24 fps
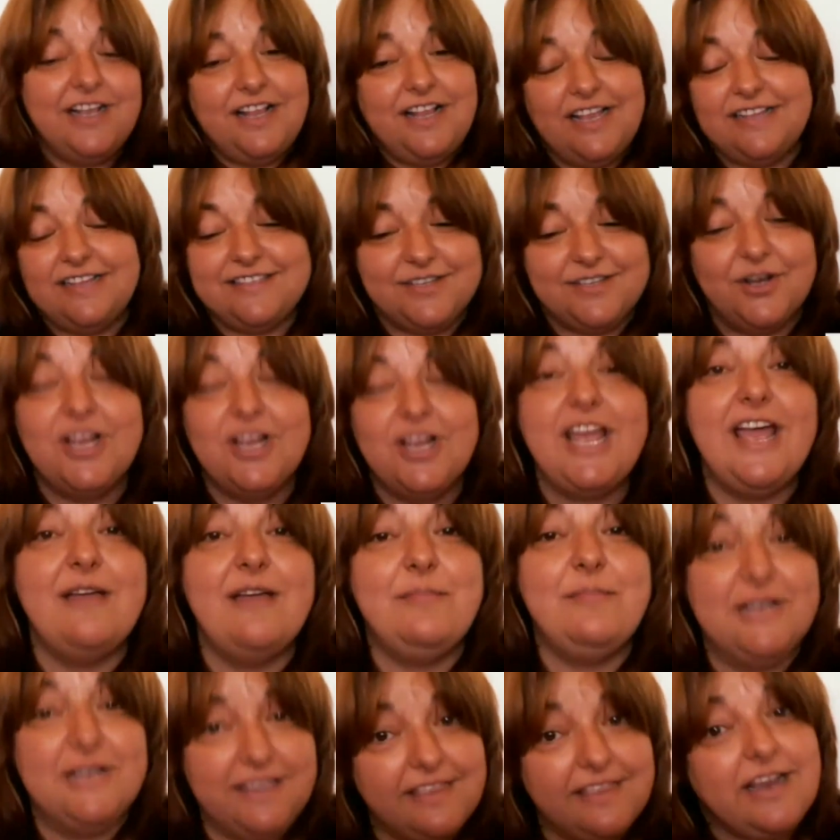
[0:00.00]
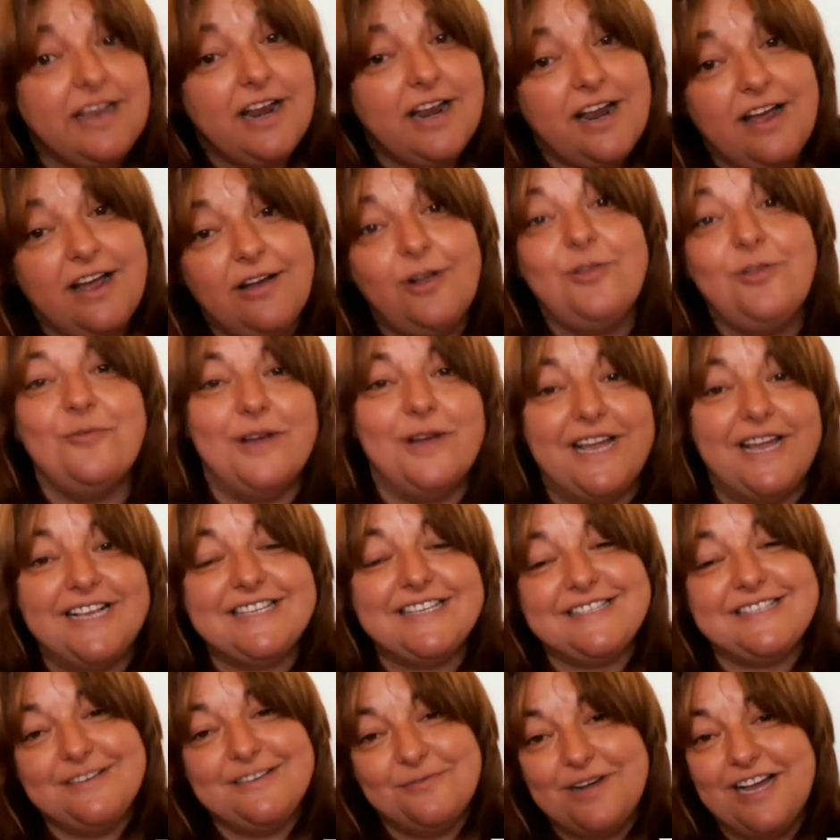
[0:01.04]
It's okay, but there are
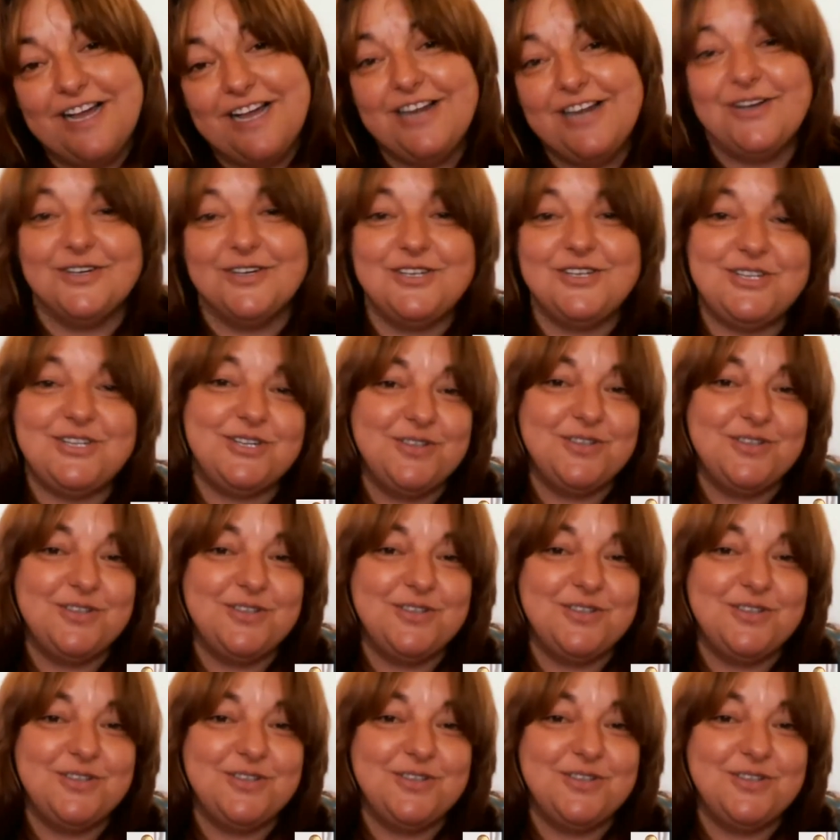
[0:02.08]
always one or two.